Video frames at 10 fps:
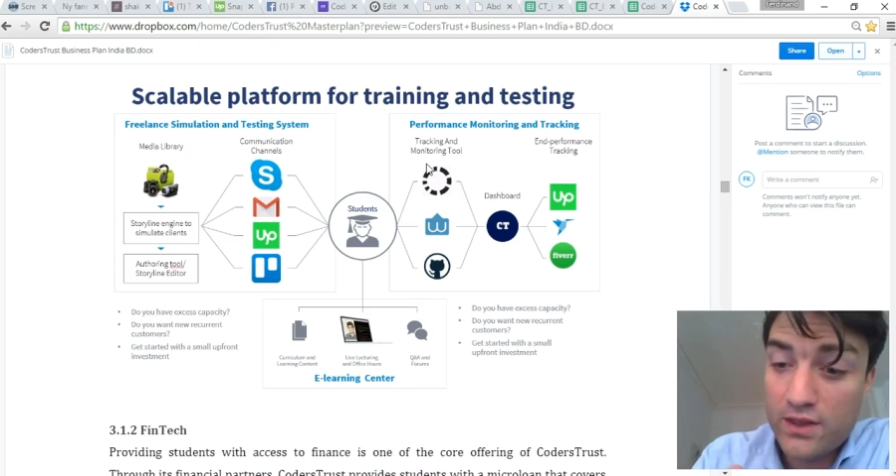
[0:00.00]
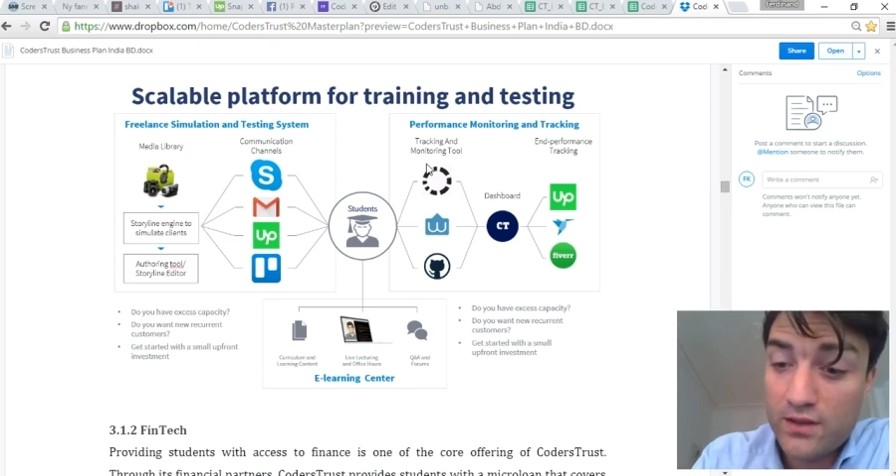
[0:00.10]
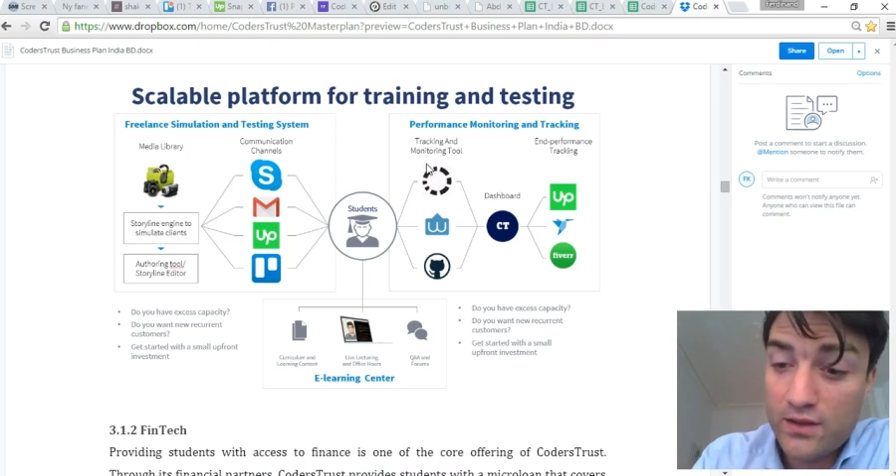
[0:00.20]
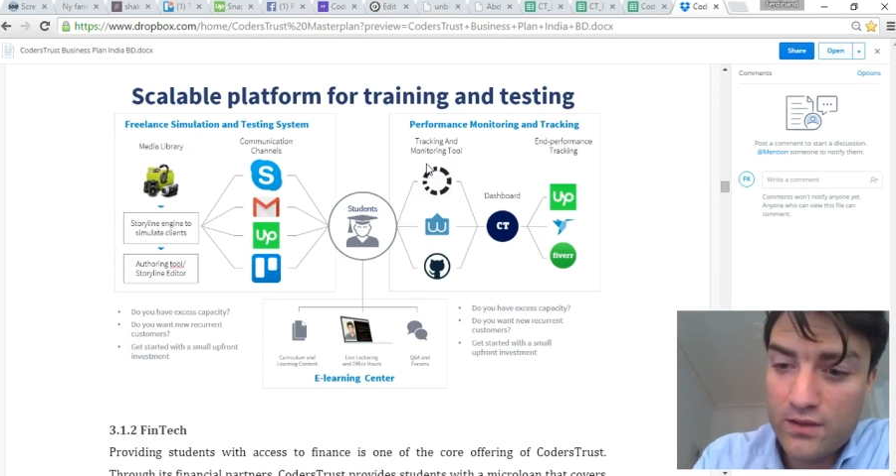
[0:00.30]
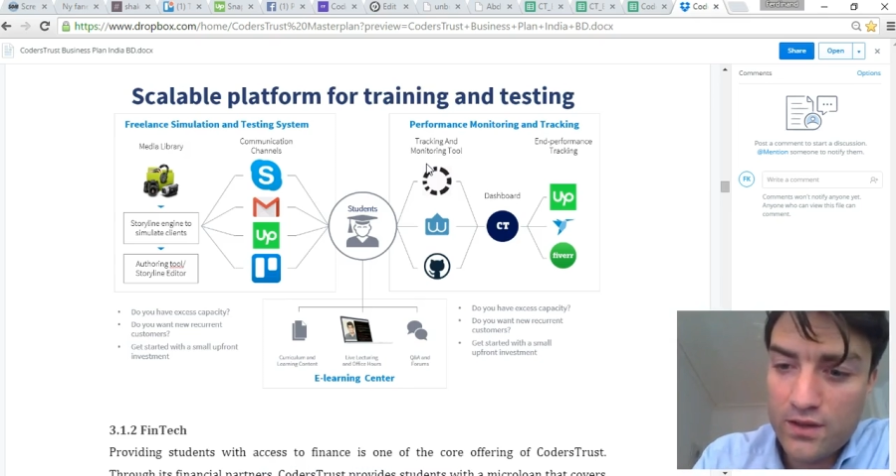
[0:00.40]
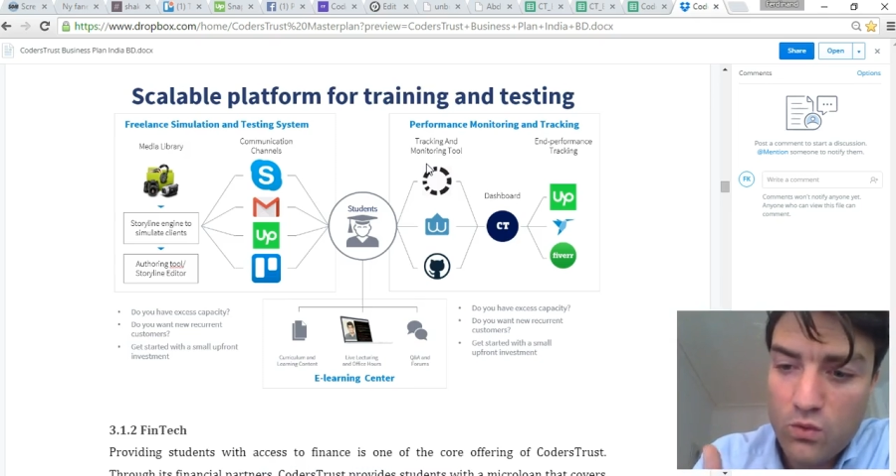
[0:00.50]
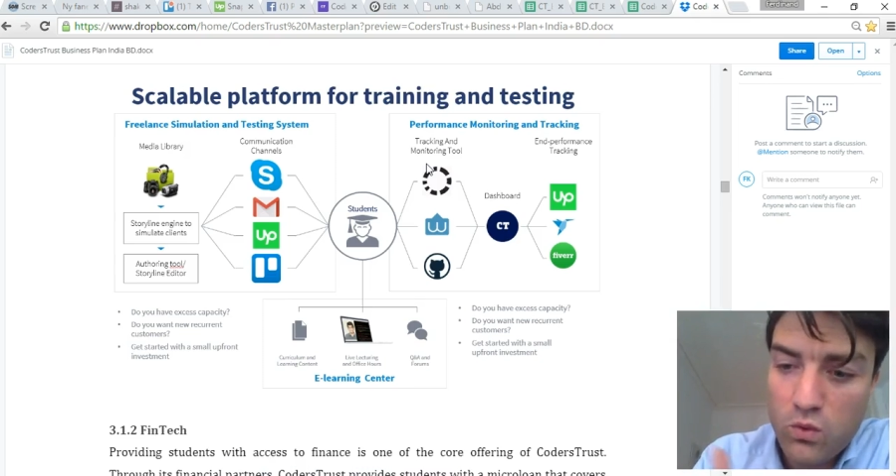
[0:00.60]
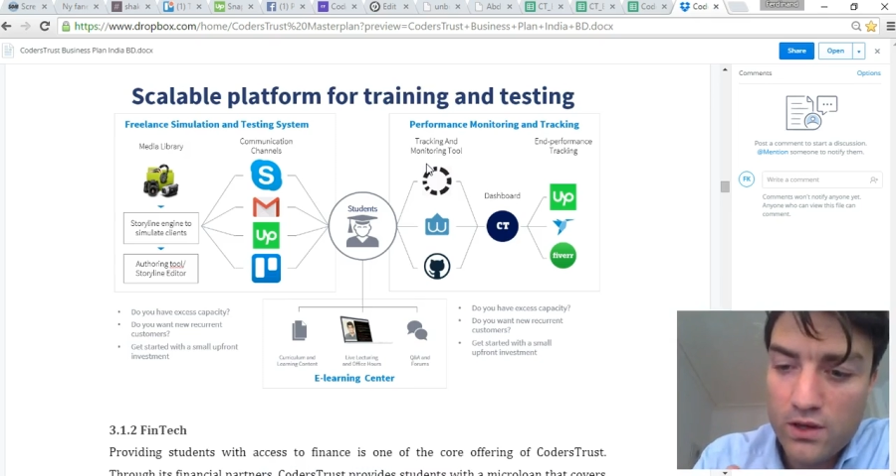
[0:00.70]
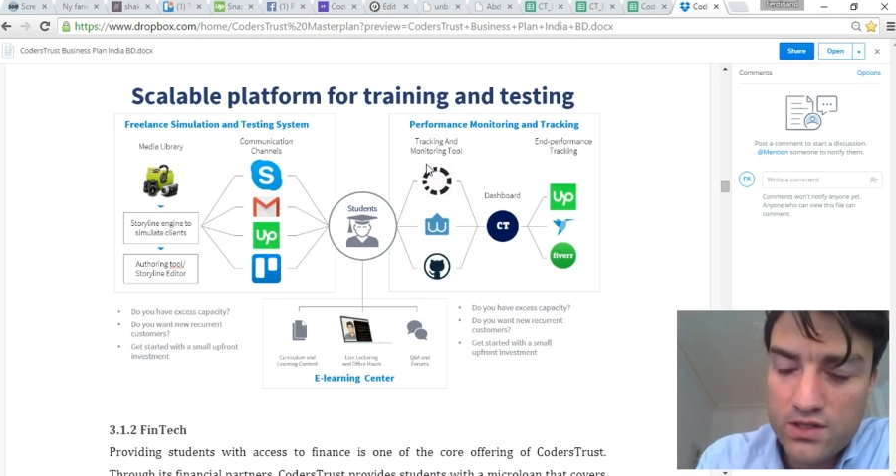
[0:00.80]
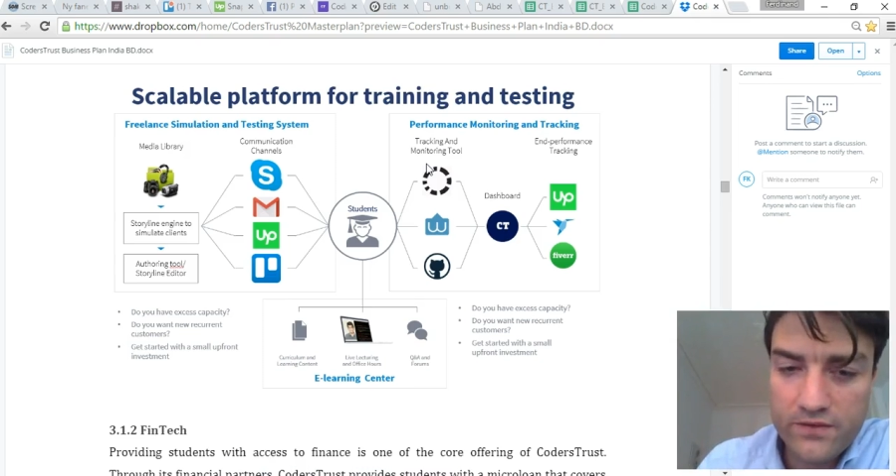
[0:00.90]
the
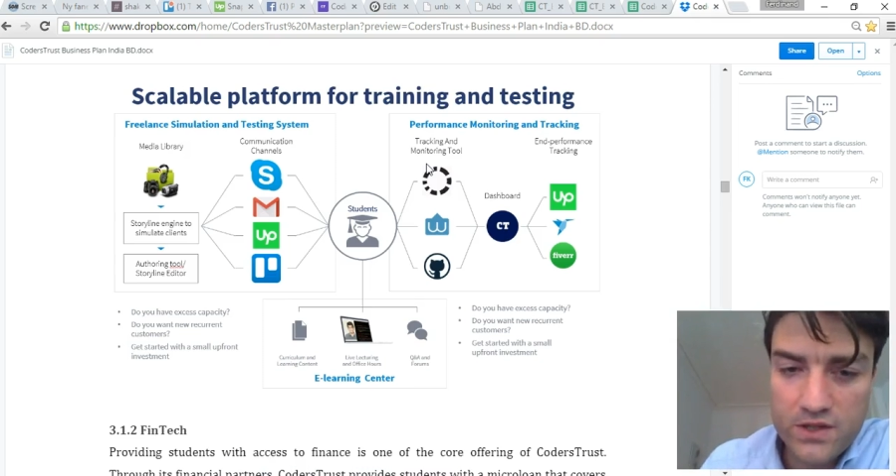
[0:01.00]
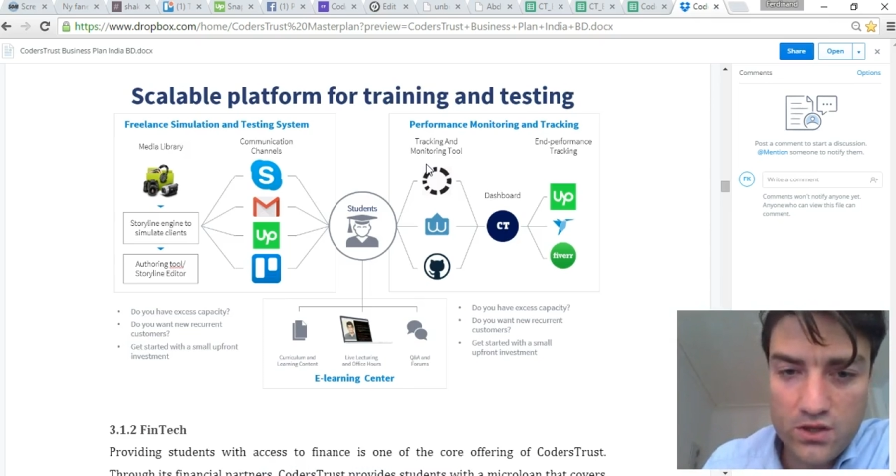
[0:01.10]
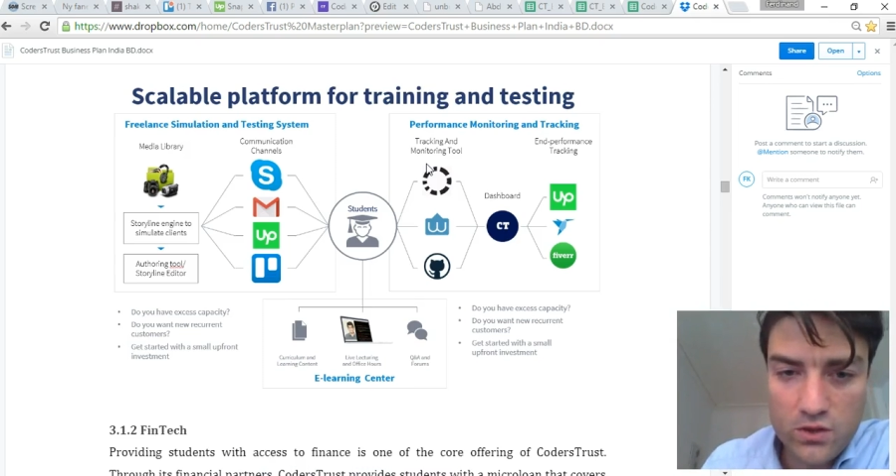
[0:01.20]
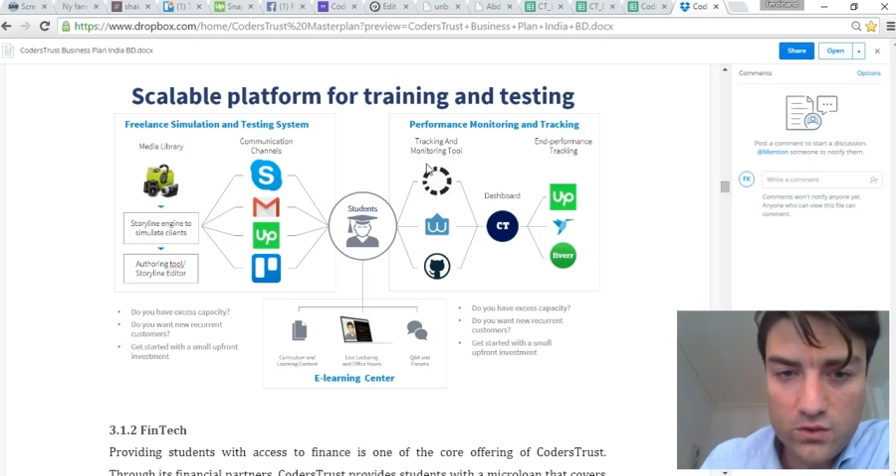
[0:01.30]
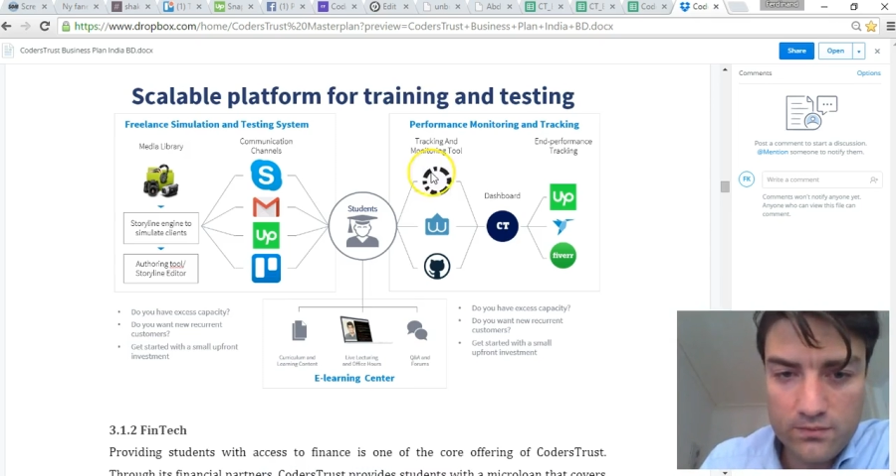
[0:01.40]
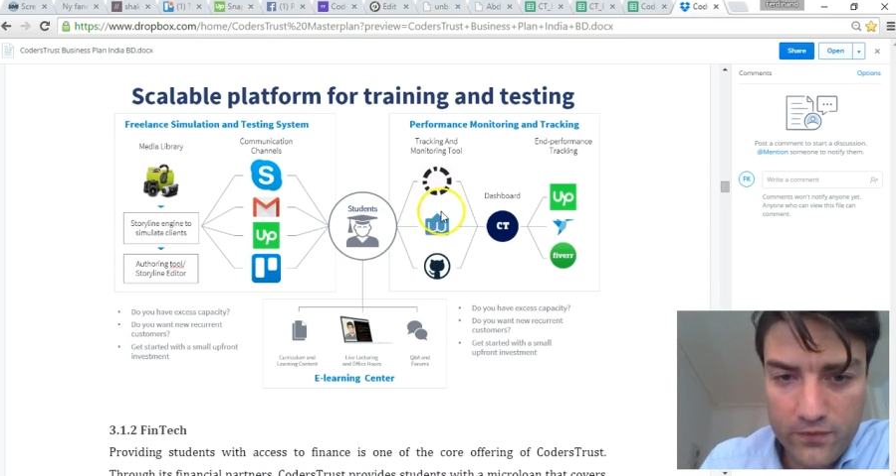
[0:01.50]
quality of his code.